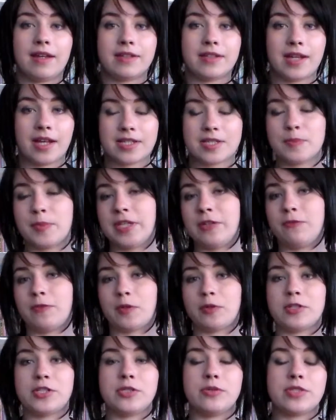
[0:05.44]
Cosplay
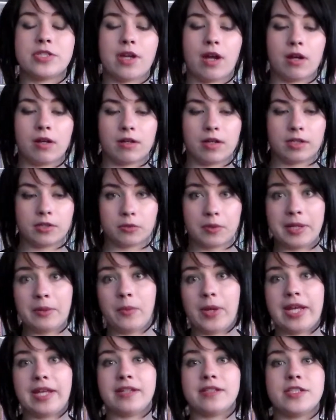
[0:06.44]
photo shoots are a great
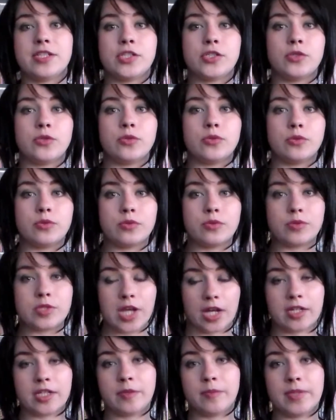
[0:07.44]
way to
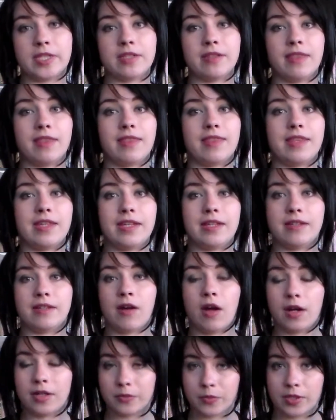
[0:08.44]
document the
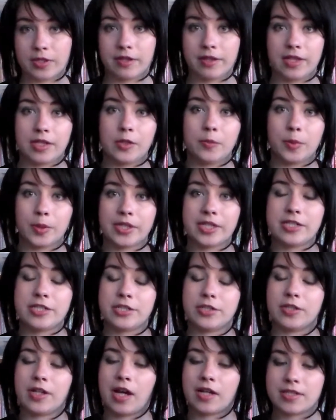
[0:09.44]
hard work that you put into
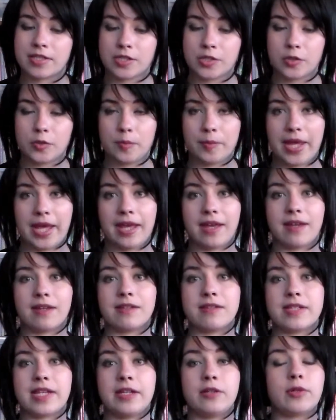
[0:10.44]
your costume
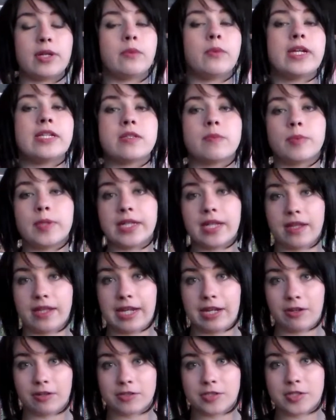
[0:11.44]
and a great way to bring a
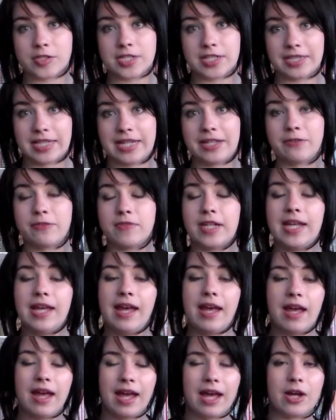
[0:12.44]
character to life.
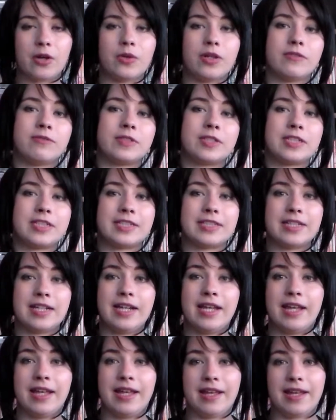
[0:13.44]
However,
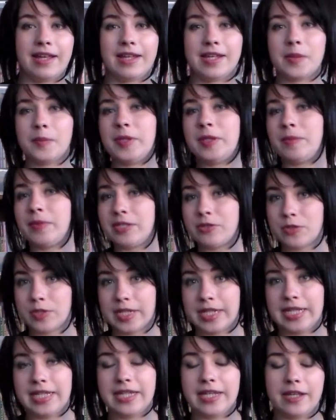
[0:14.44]
it can be a bit
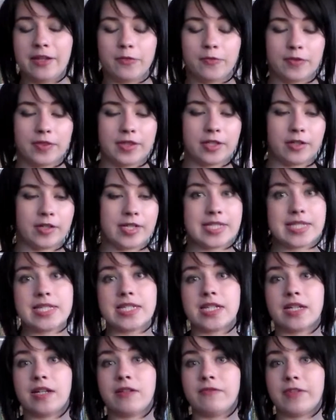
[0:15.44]
tricky if there
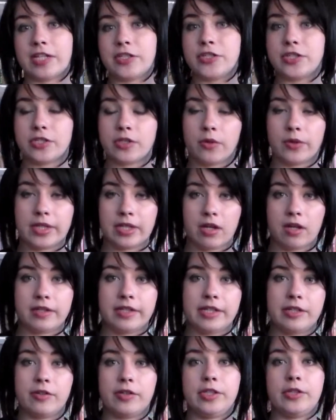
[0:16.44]
isn't a convention going on
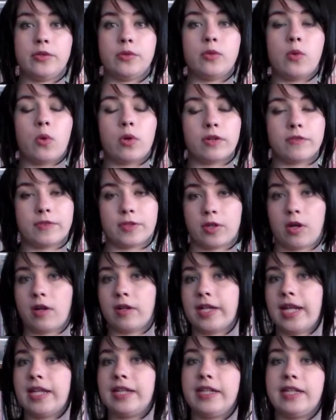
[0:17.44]
near you or if there
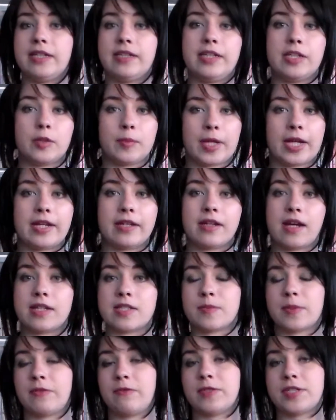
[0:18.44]
aren't any nearby
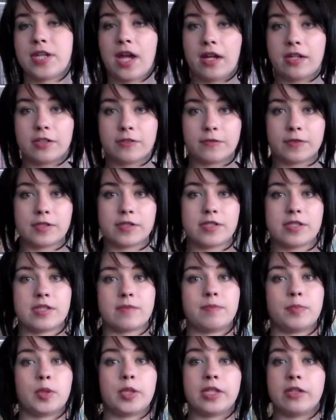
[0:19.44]
cosplay photographers
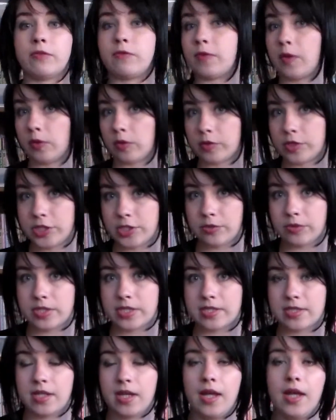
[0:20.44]
booking photo
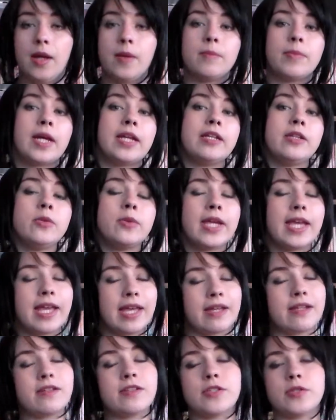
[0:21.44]
shoots. But you
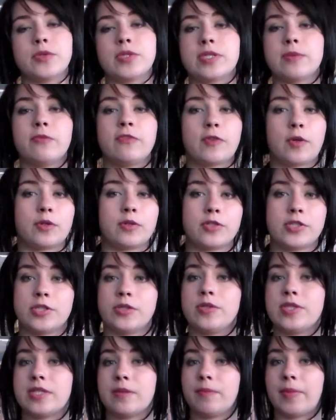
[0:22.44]
can do some photo
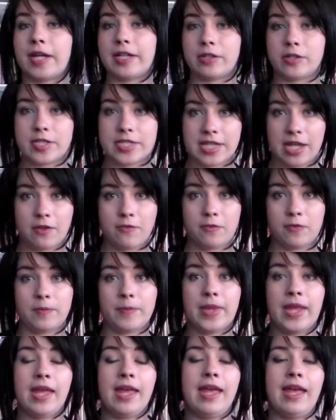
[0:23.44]
shoots by yourself
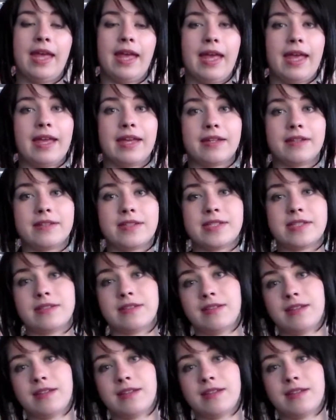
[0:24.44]
and